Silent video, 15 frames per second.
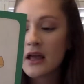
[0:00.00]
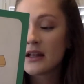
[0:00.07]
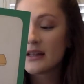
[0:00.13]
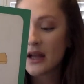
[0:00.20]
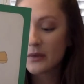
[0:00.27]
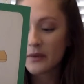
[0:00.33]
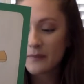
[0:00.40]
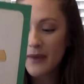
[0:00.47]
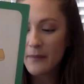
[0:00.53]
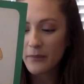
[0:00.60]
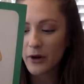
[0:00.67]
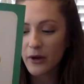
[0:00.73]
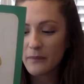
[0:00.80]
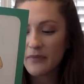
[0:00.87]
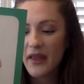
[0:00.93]
Now
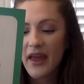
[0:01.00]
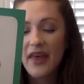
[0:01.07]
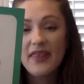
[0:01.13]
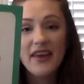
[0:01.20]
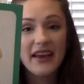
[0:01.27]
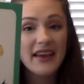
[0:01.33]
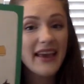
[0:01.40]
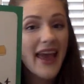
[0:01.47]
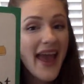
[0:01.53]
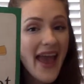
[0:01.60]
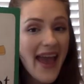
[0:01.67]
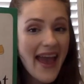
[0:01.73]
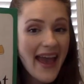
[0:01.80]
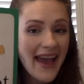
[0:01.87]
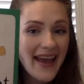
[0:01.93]
remember, the
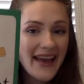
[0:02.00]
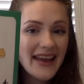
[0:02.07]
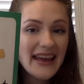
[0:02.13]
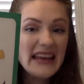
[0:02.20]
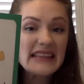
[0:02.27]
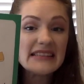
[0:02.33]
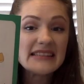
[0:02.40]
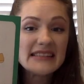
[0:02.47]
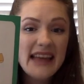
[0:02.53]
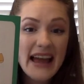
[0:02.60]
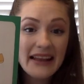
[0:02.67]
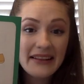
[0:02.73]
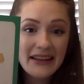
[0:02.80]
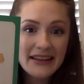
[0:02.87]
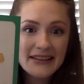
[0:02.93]
K is
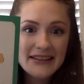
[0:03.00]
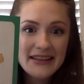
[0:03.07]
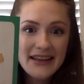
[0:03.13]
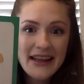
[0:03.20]
silent.